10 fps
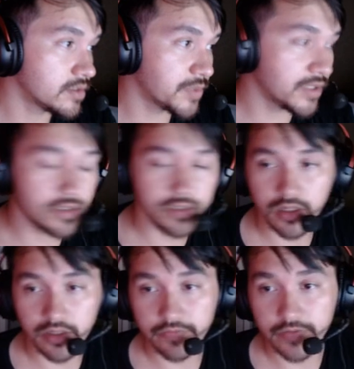Depending on a
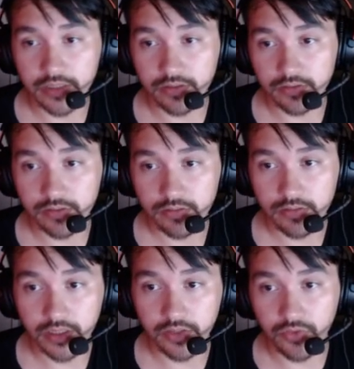lot of factors,
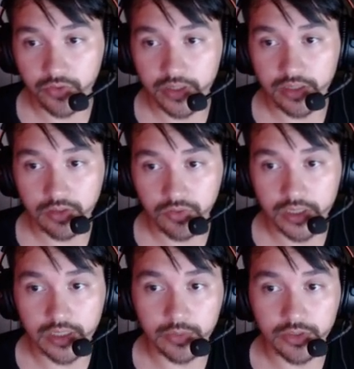like crit rate, crit
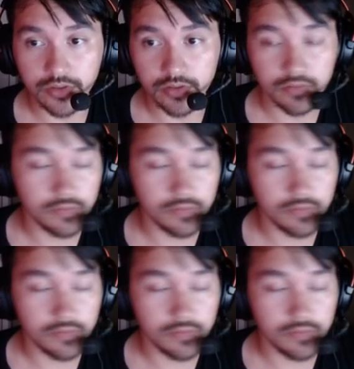damage.